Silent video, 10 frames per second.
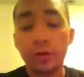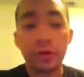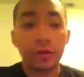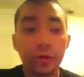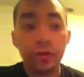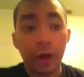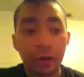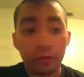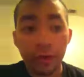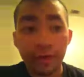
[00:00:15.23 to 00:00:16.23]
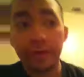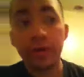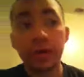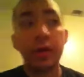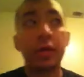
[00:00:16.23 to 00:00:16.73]
those of you who have not read
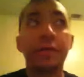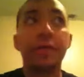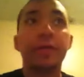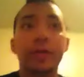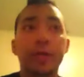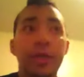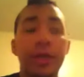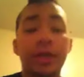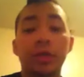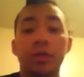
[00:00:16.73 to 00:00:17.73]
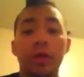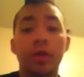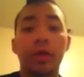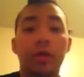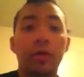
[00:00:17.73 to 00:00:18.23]
Fear Itself, this is actually one
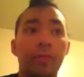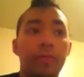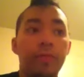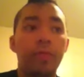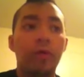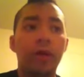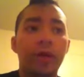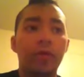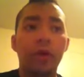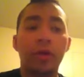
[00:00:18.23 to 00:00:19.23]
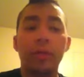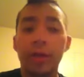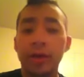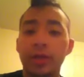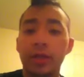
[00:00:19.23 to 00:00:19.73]
of the
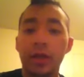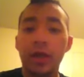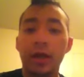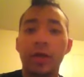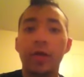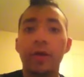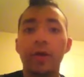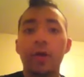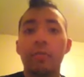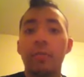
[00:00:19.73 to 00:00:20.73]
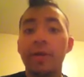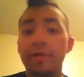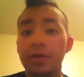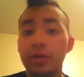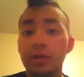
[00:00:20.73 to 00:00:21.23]
best main
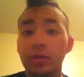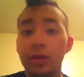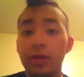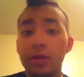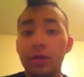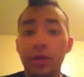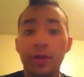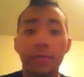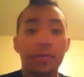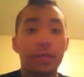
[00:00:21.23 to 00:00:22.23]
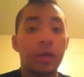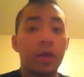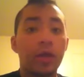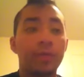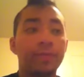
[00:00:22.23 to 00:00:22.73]
event stories.
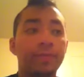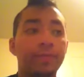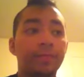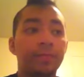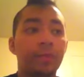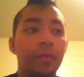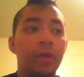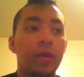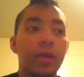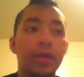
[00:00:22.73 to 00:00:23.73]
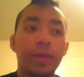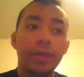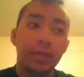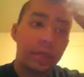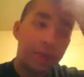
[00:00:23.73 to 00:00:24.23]
It's
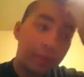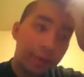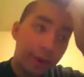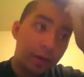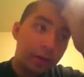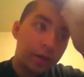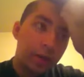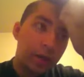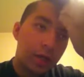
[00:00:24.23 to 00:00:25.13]
basically about